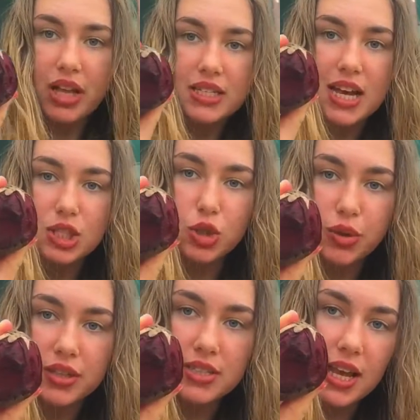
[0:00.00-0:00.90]
And as you
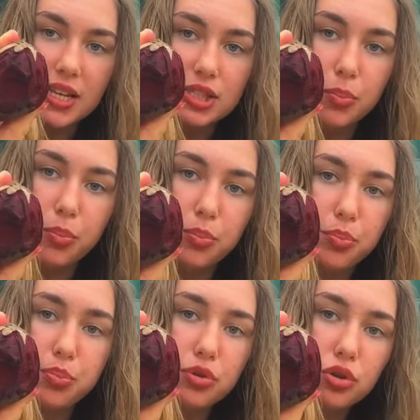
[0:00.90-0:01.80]
can see, it's a
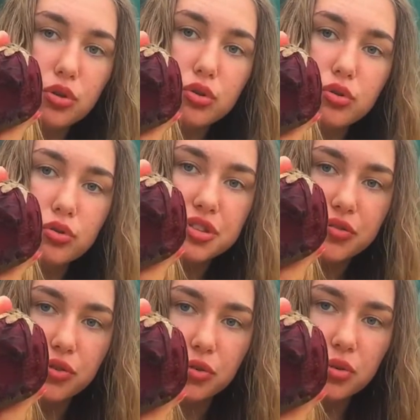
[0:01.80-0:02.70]

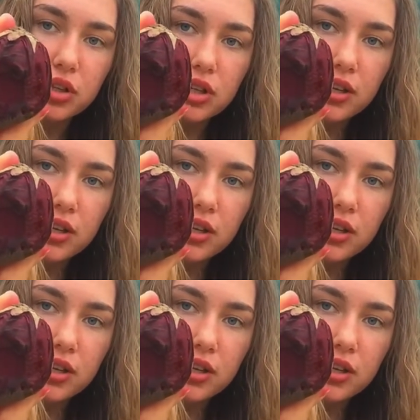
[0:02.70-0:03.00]
beautiful